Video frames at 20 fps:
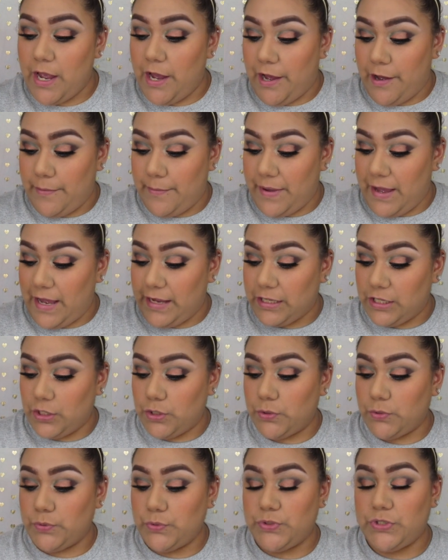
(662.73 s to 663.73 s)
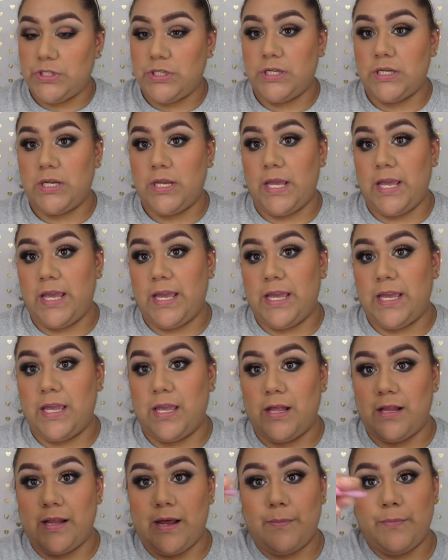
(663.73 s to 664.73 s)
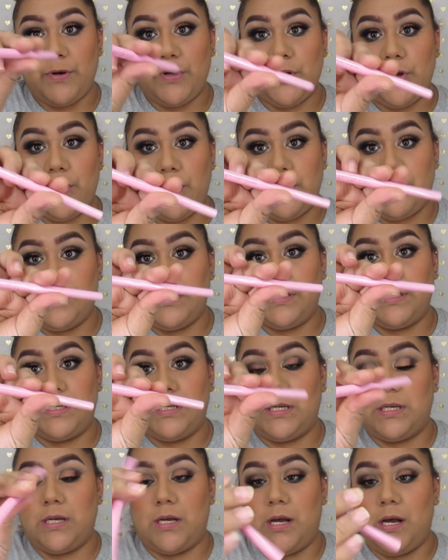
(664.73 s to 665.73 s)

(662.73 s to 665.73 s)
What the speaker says: I used a Glamour Dolls